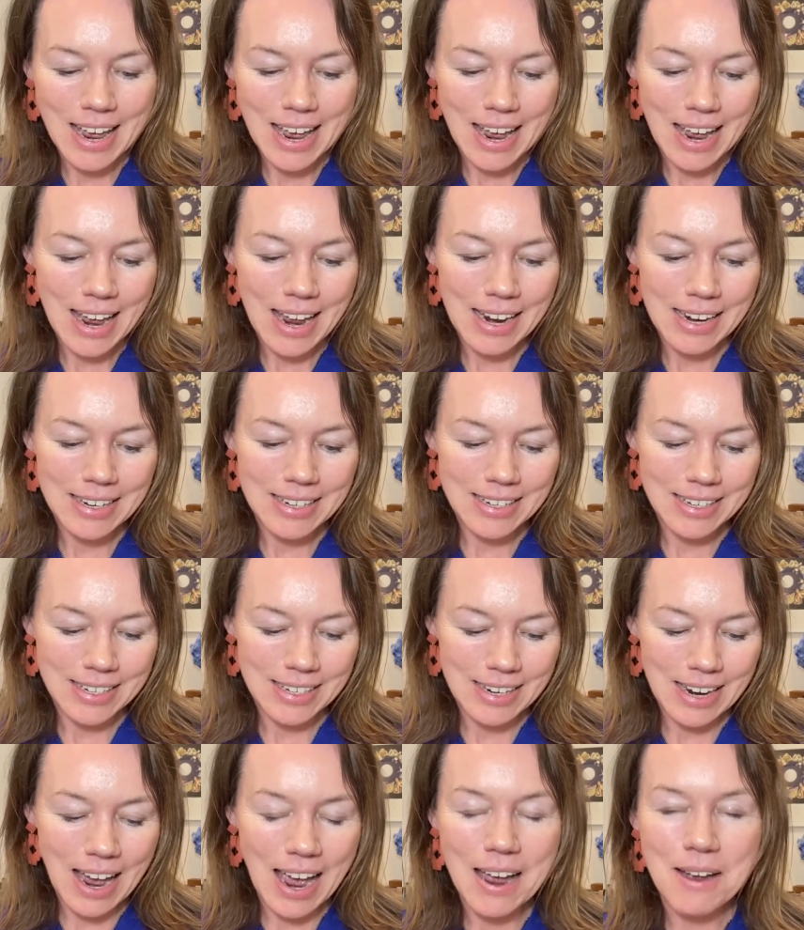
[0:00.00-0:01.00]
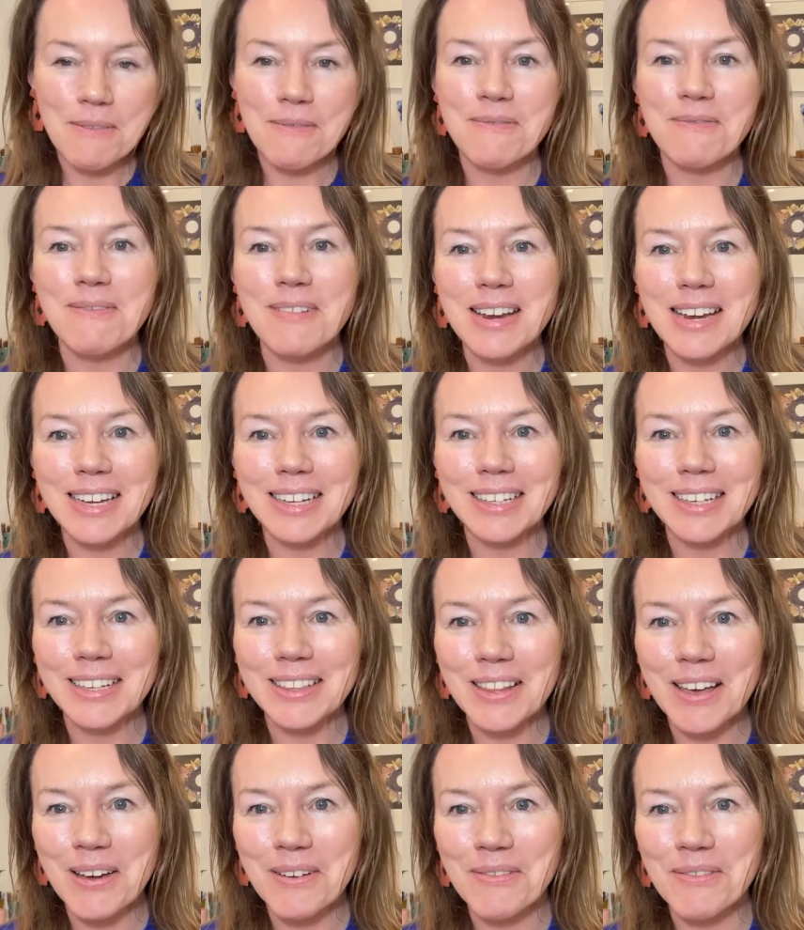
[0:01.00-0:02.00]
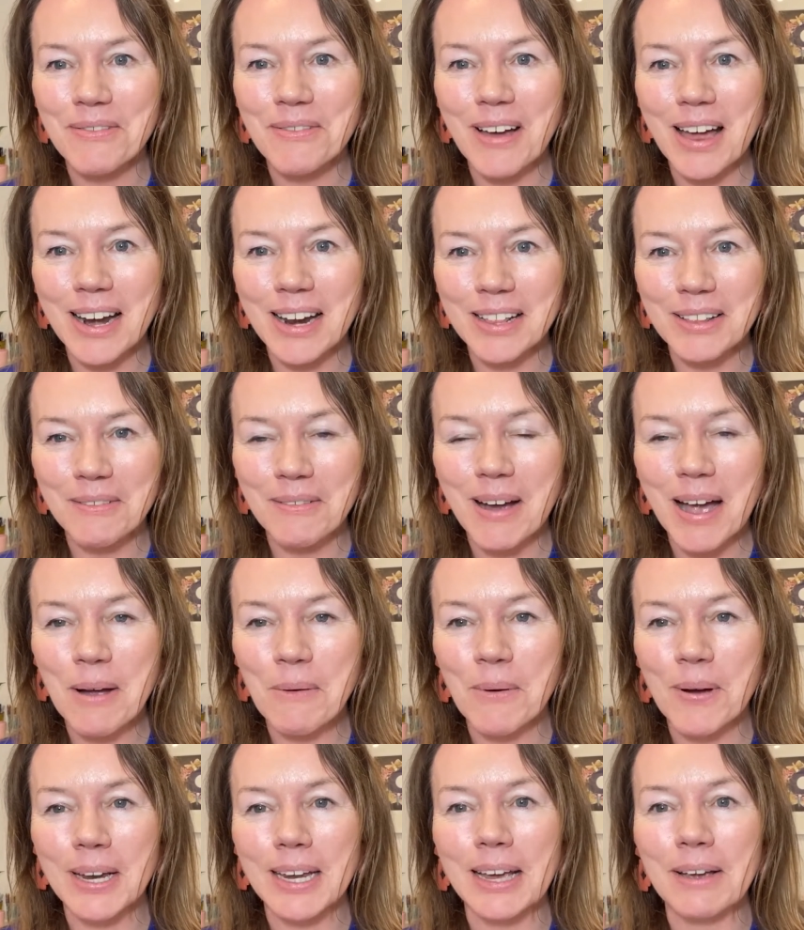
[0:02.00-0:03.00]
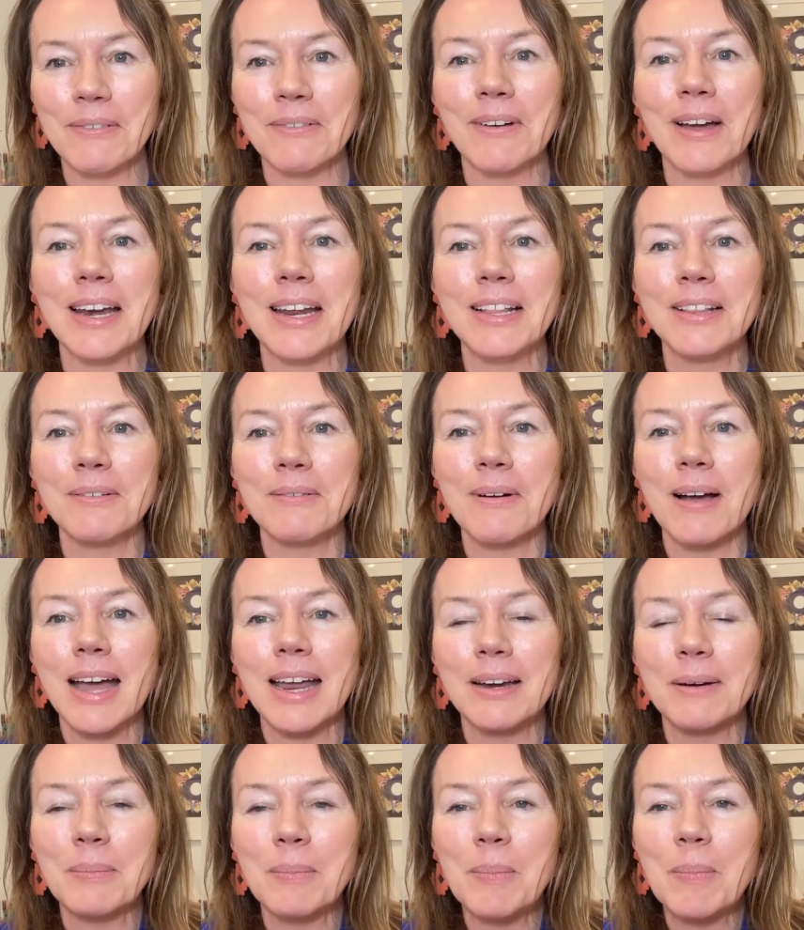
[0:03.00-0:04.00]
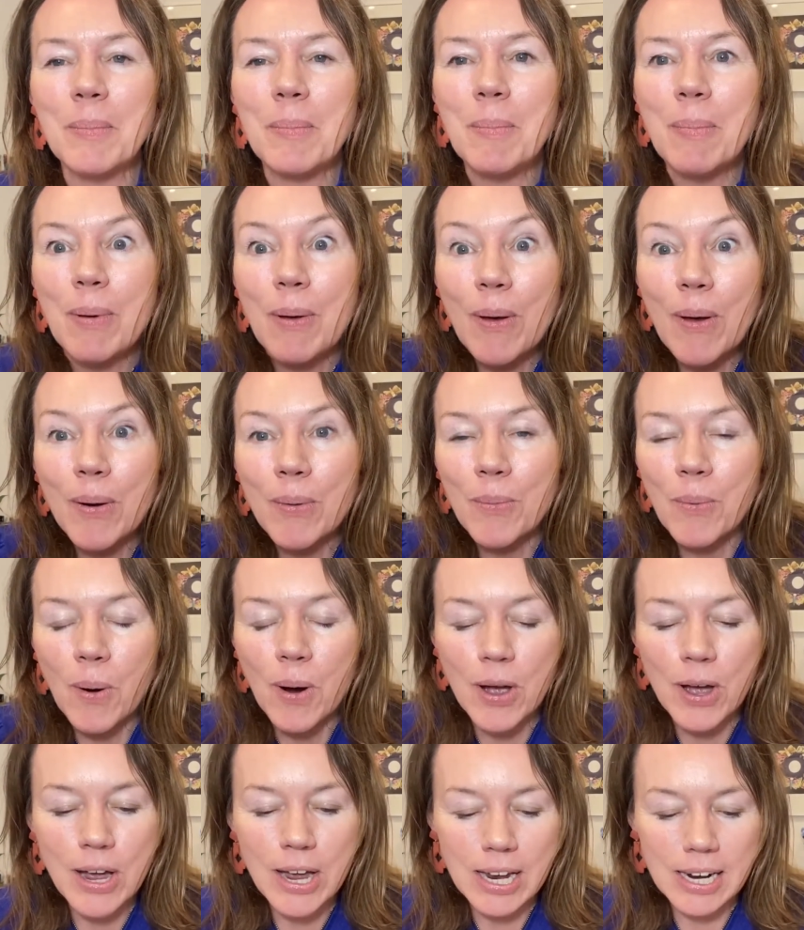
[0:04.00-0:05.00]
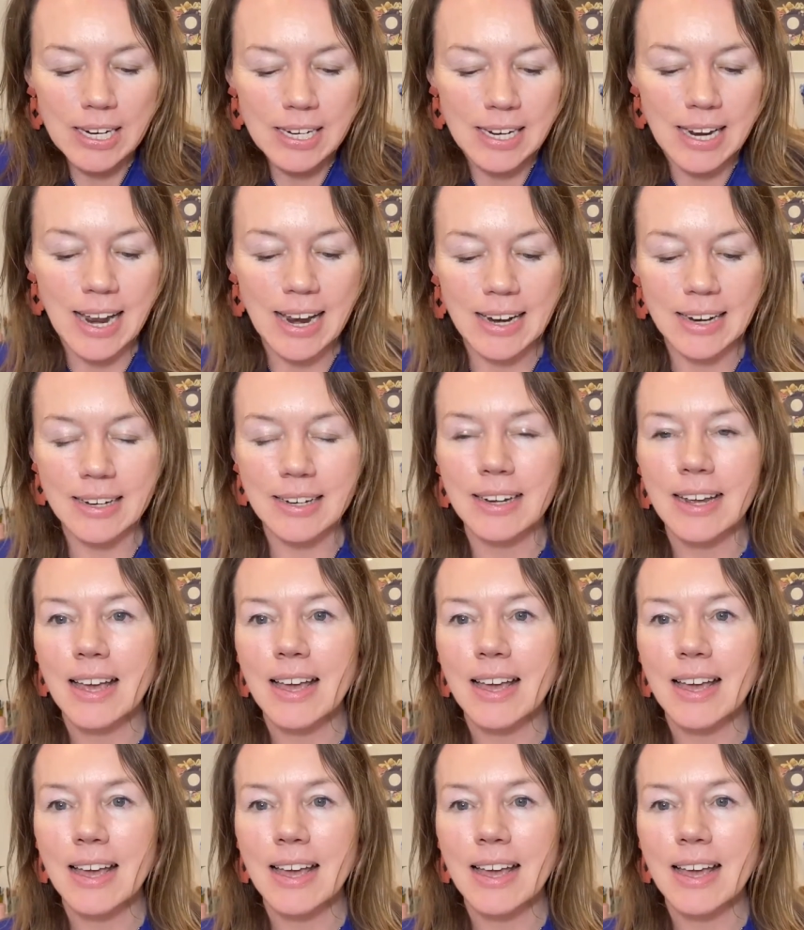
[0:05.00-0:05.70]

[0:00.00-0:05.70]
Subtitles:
And I really love finding the right word, like finding the right bird word and